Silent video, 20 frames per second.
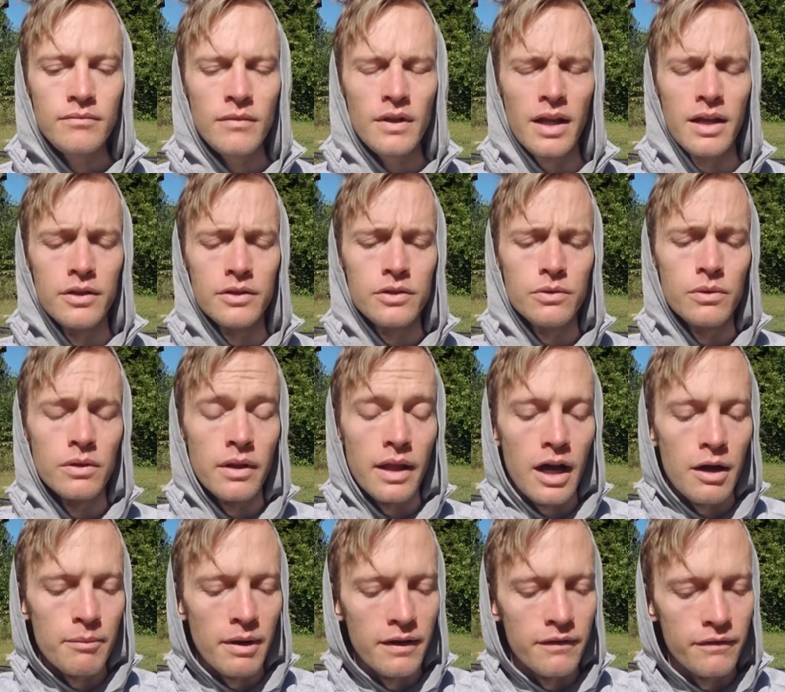and to allow
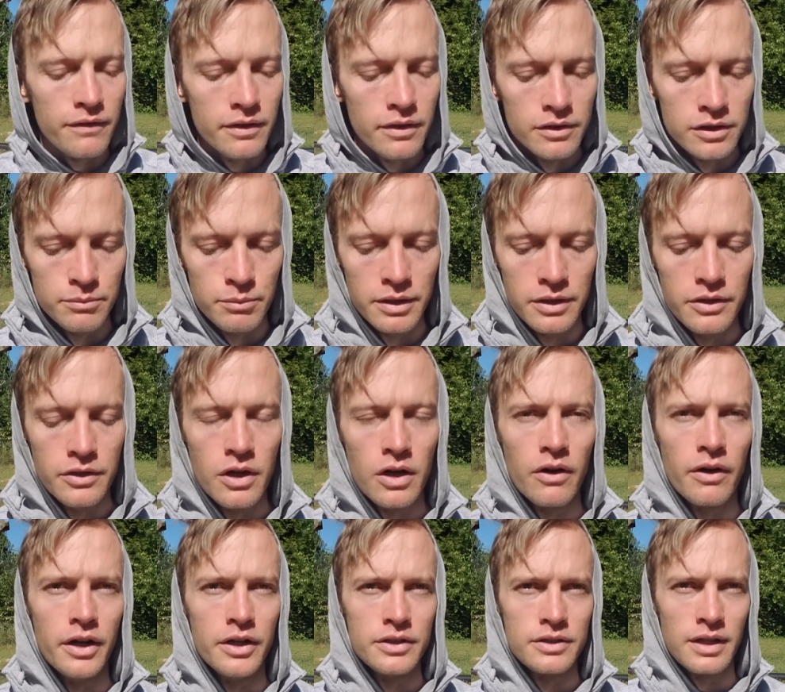my field to be
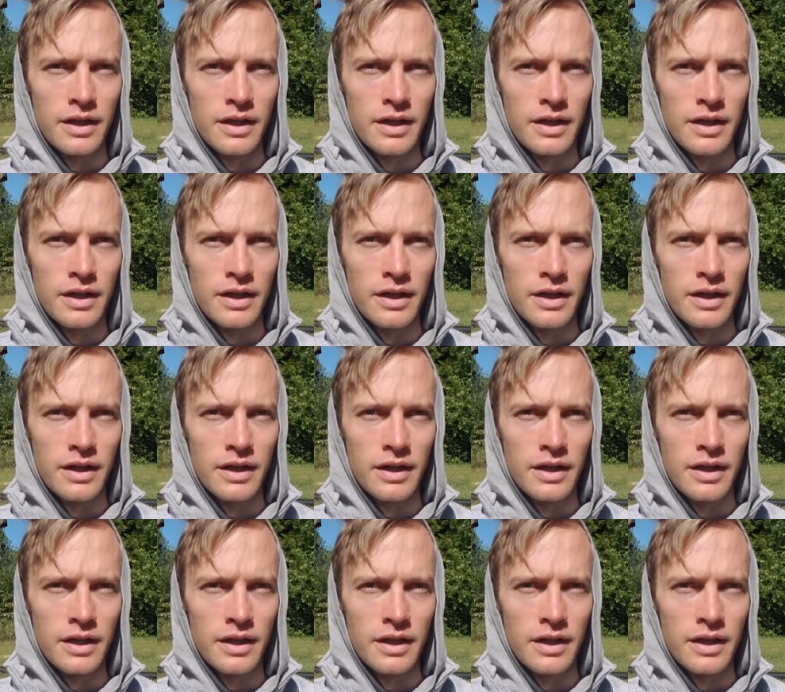nourished.